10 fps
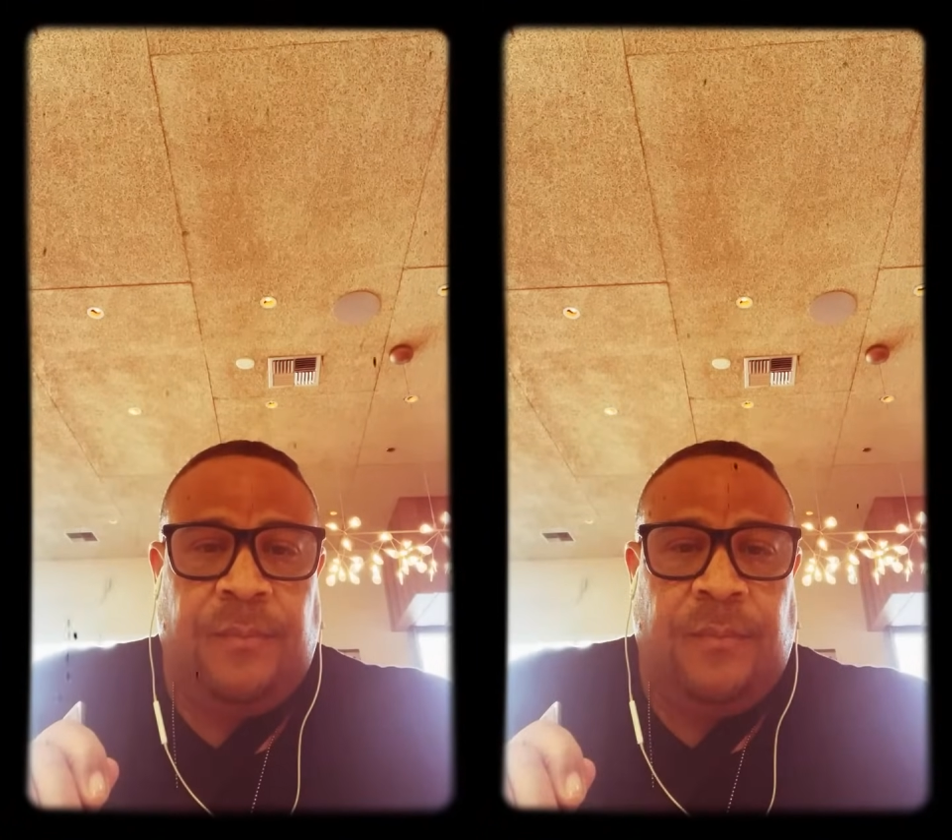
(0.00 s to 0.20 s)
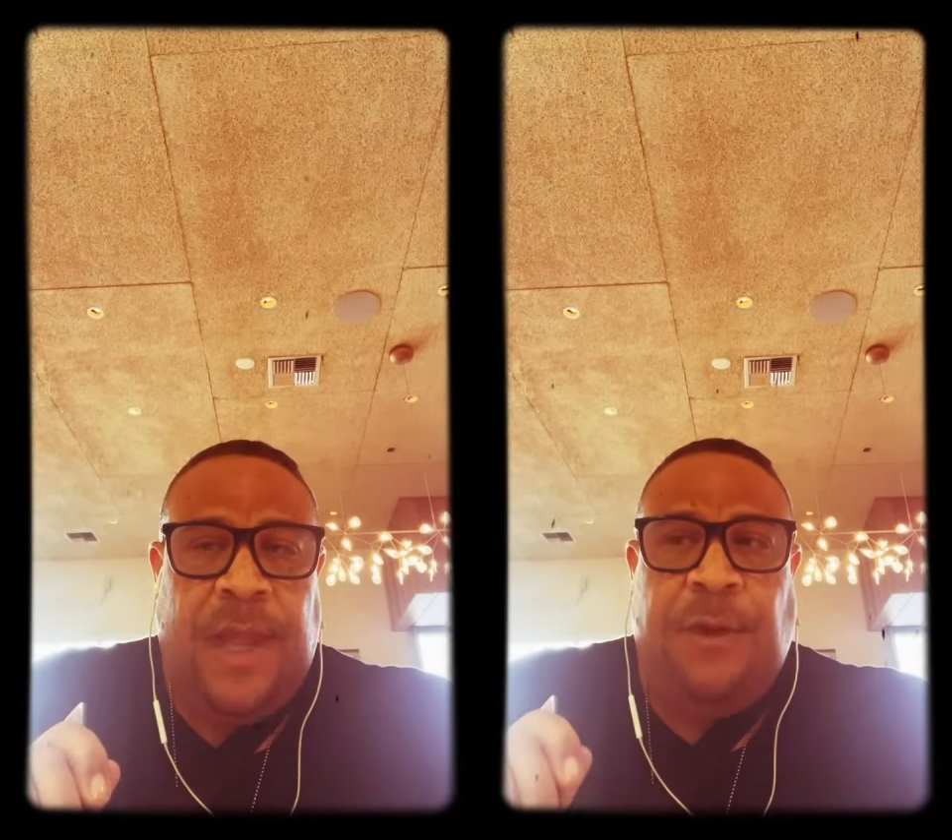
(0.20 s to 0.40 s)

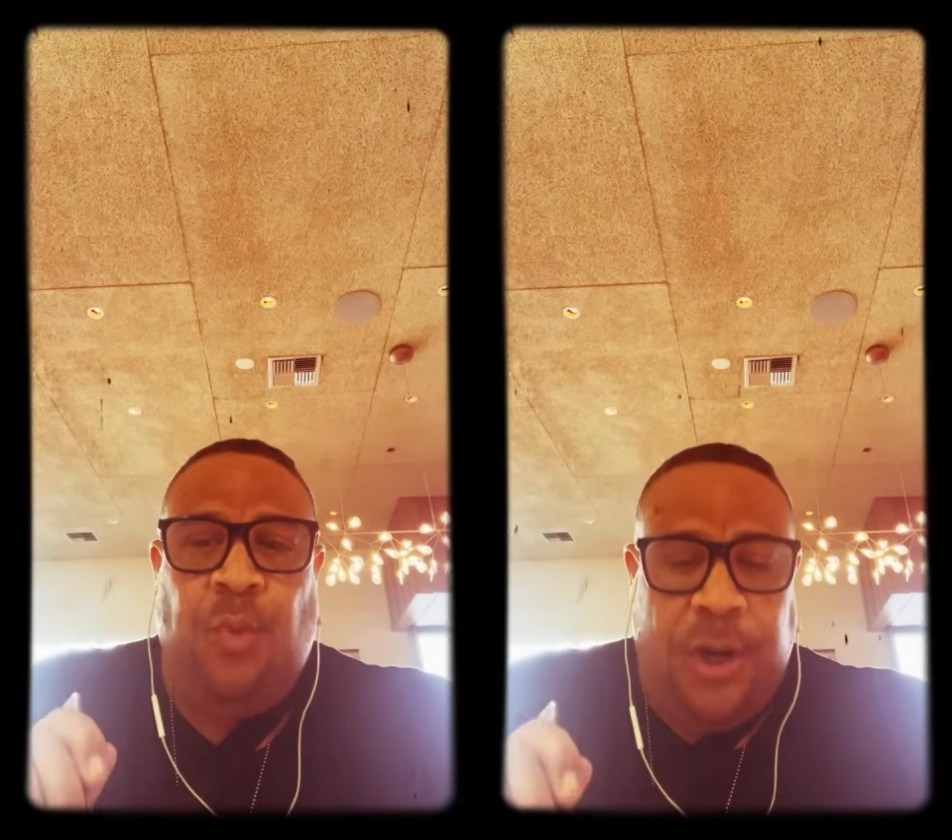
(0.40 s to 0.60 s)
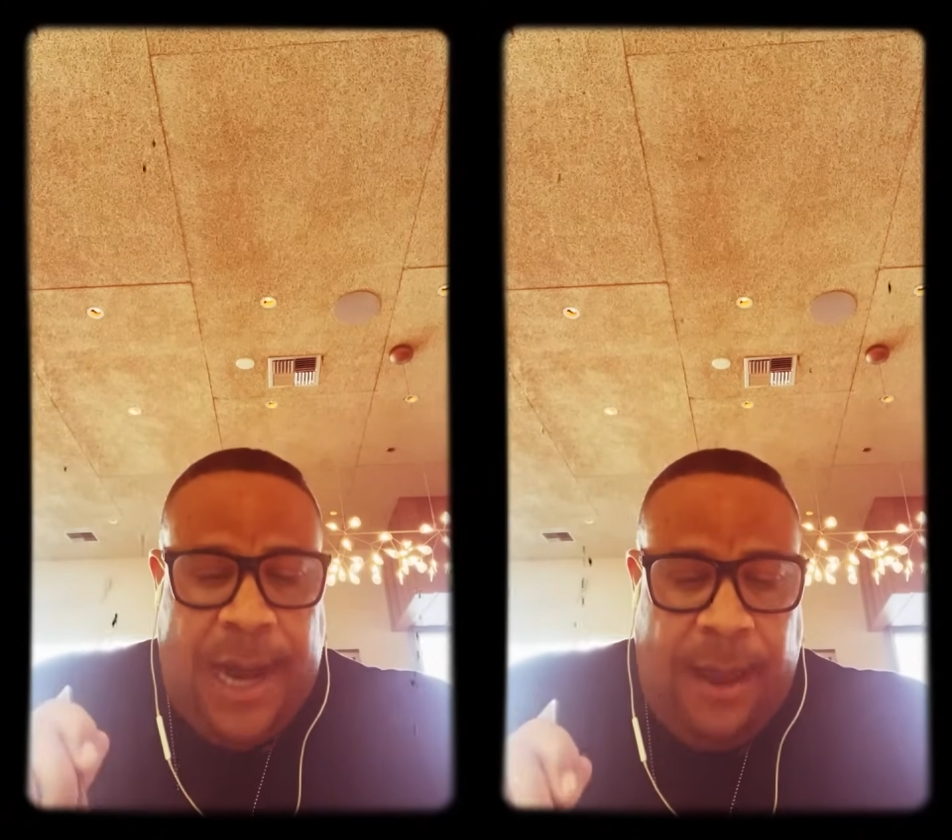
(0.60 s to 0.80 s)
And
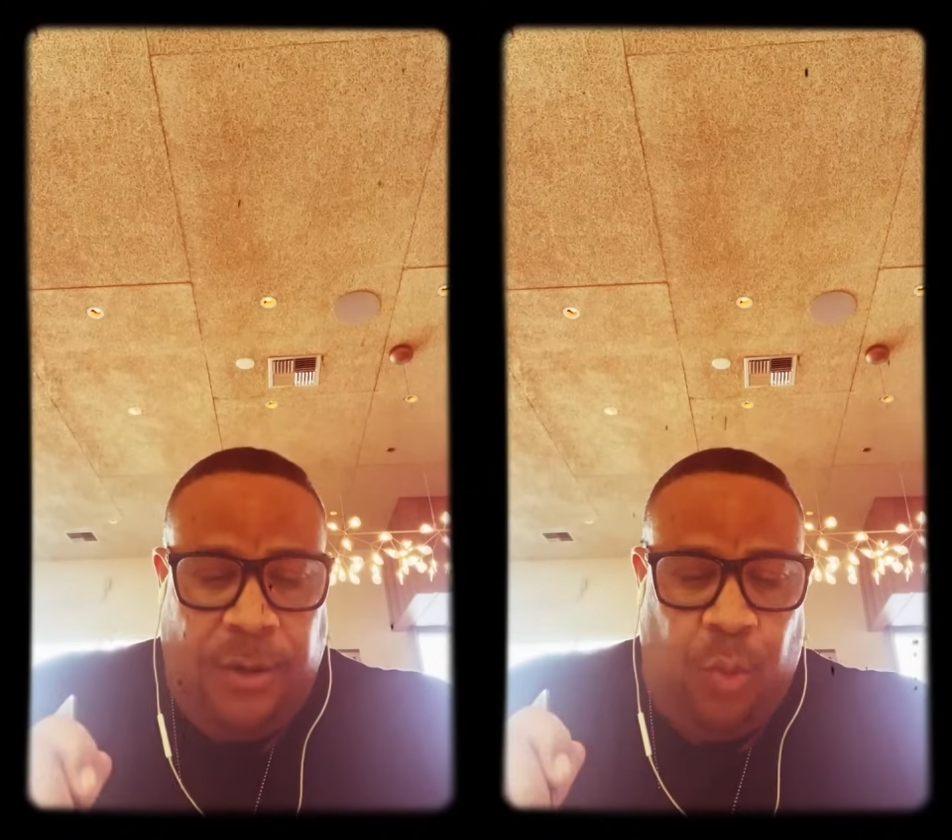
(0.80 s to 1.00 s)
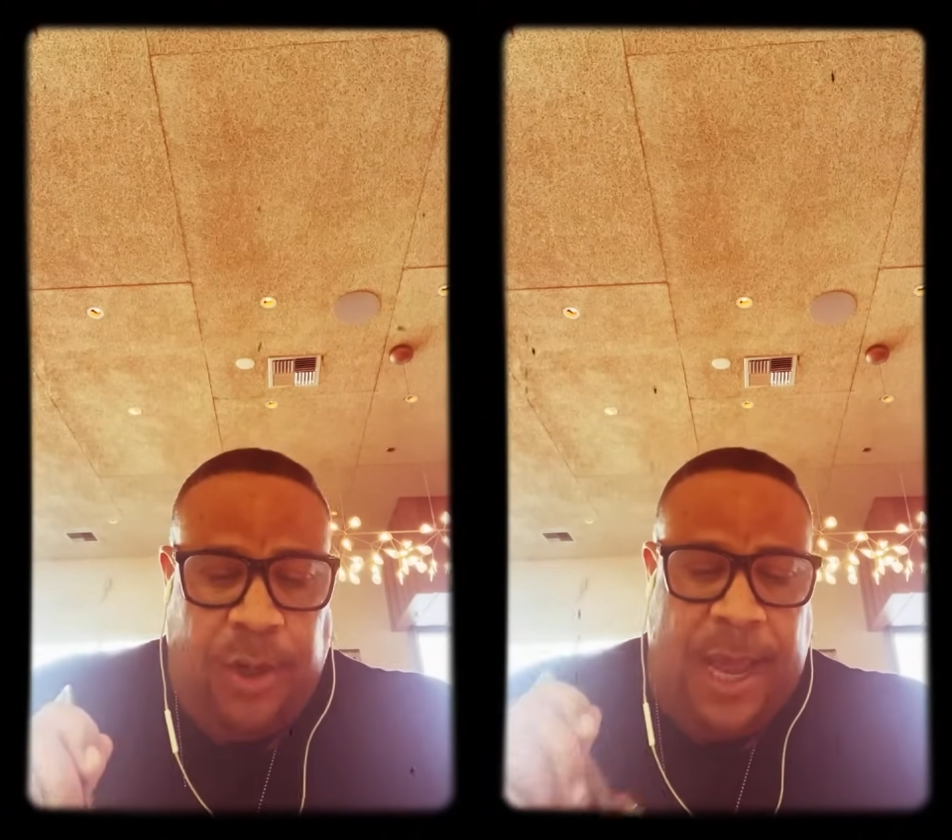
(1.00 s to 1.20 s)
we're
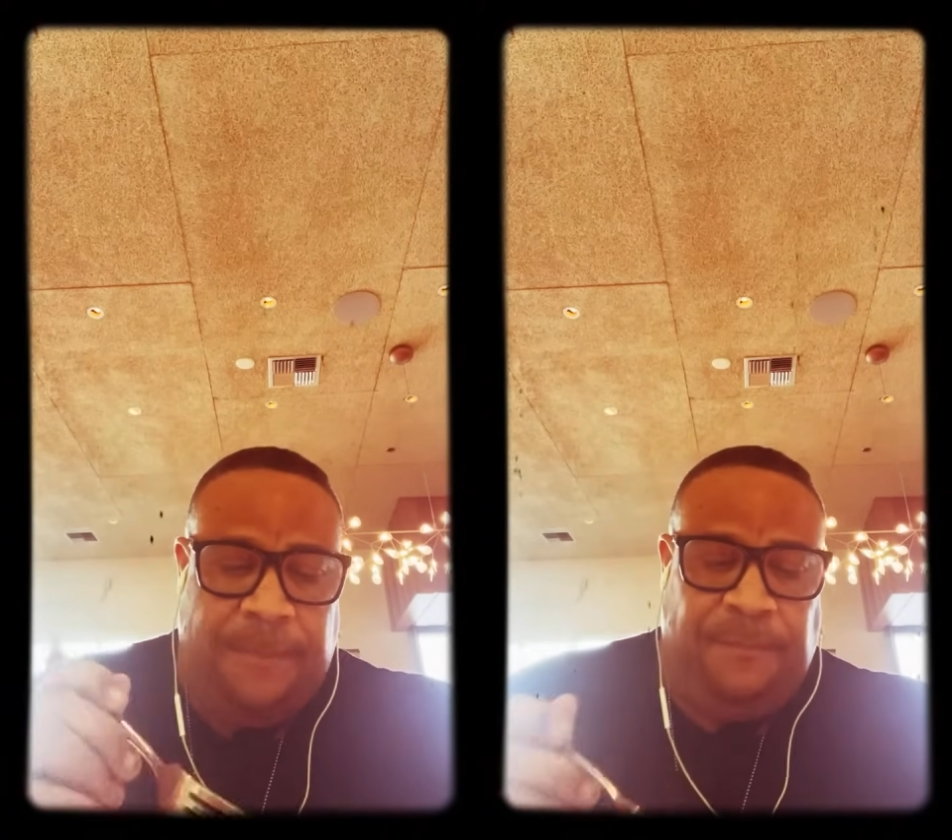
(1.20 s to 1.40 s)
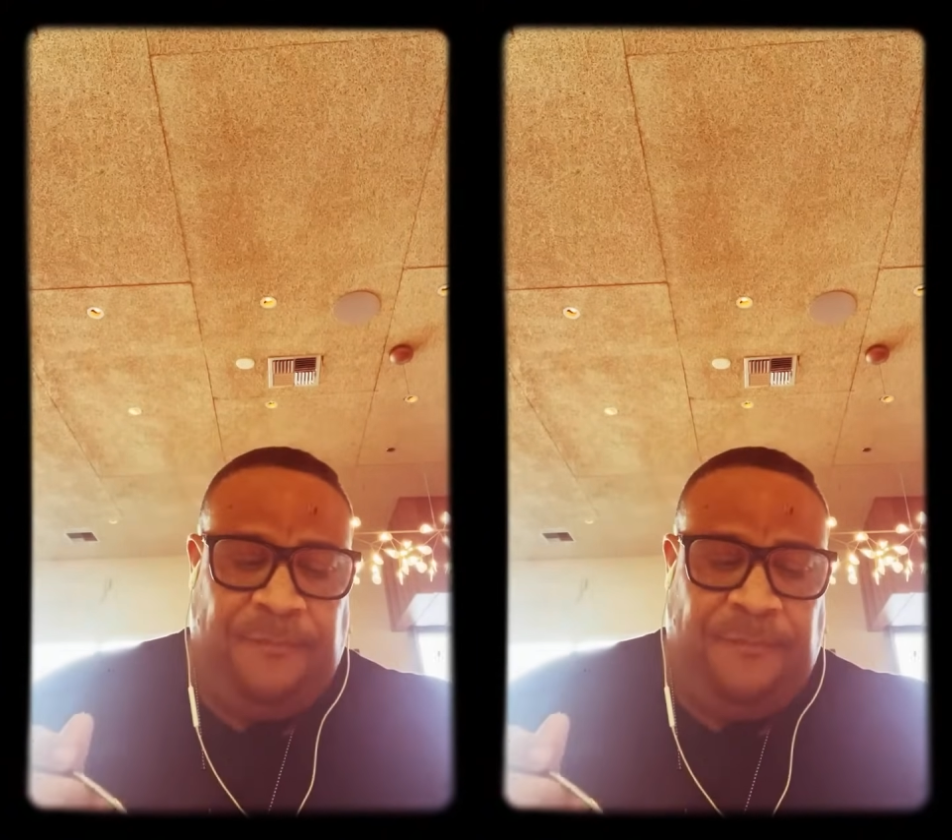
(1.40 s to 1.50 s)
not